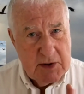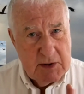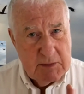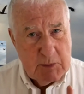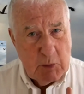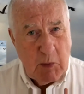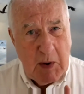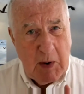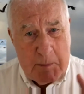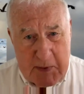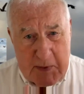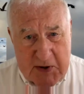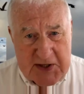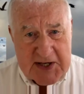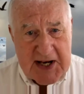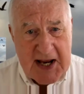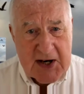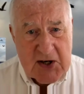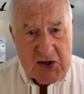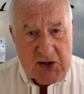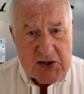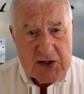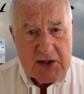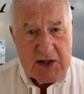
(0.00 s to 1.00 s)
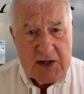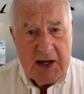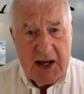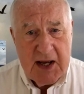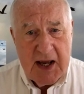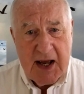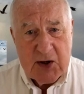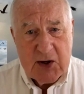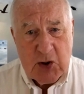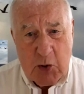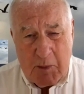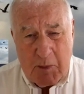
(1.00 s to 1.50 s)
but where protection
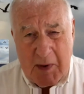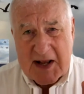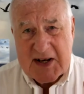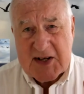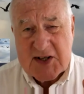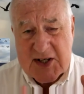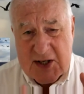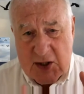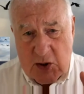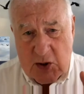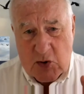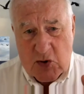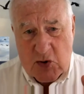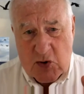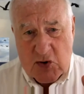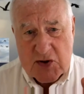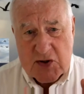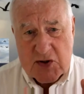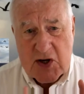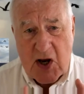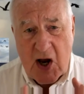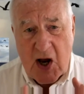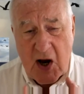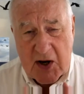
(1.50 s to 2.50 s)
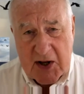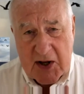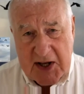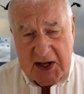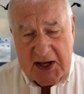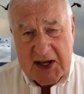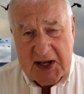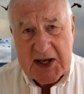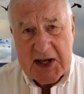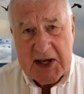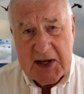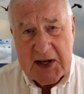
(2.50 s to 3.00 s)
and humane solutions are
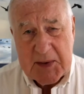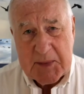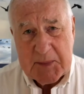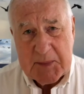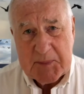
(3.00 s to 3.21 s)
key.